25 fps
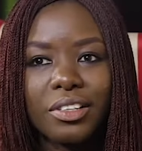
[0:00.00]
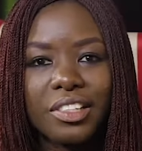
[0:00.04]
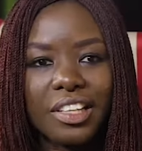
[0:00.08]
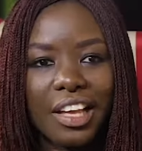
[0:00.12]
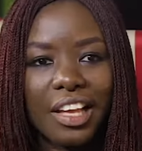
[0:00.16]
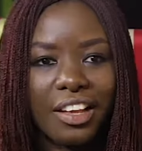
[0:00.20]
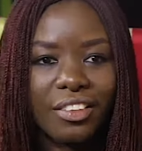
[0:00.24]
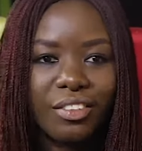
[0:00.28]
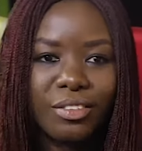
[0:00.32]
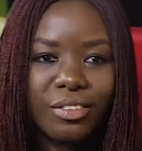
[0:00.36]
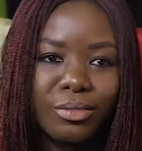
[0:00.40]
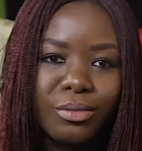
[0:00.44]
was
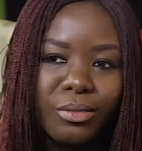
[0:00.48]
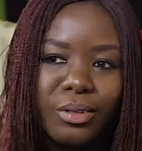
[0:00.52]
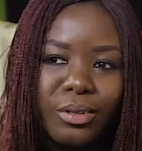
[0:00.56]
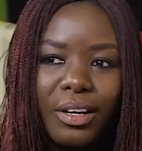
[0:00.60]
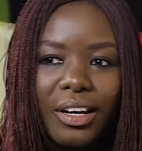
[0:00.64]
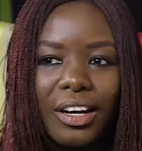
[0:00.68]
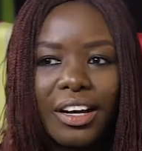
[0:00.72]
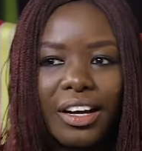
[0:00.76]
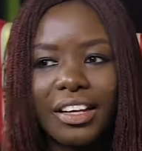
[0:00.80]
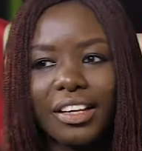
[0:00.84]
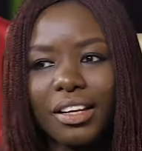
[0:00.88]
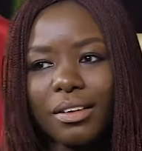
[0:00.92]

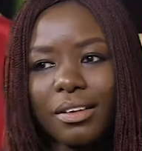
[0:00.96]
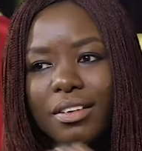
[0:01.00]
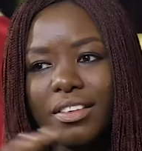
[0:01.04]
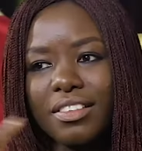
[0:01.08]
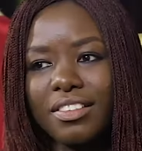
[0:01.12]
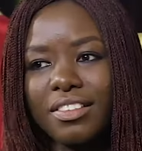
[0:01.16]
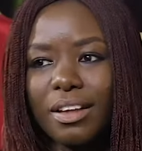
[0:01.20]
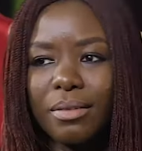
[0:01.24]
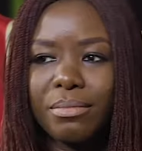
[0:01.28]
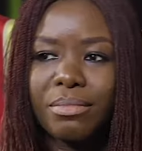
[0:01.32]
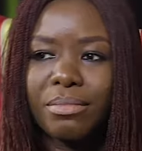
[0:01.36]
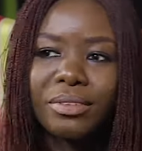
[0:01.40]
Kasua and there was
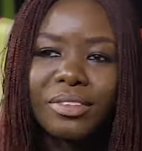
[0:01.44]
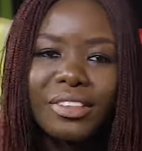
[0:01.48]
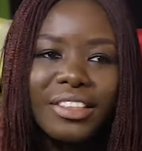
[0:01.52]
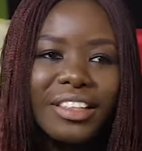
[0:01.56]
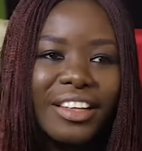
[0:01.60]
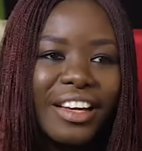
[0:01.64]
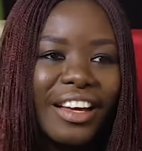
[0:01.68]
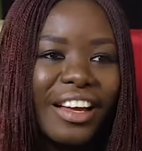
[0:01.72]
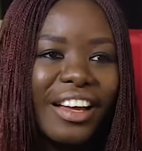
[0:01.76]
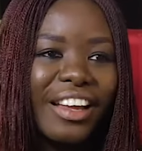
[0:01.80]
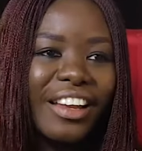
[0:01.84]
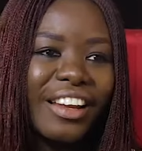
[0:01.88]

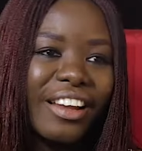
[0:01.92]
Sabunta,